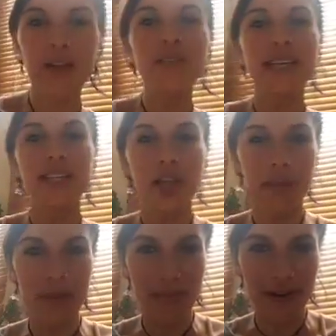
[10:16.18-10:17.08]
know you say
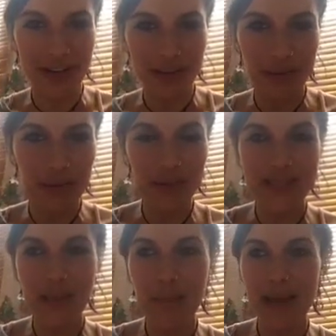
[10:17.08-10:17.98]
tub in America, but we
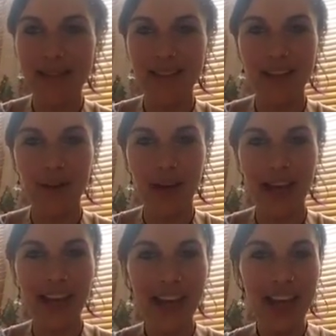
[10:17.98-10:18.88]
say bath in the UK.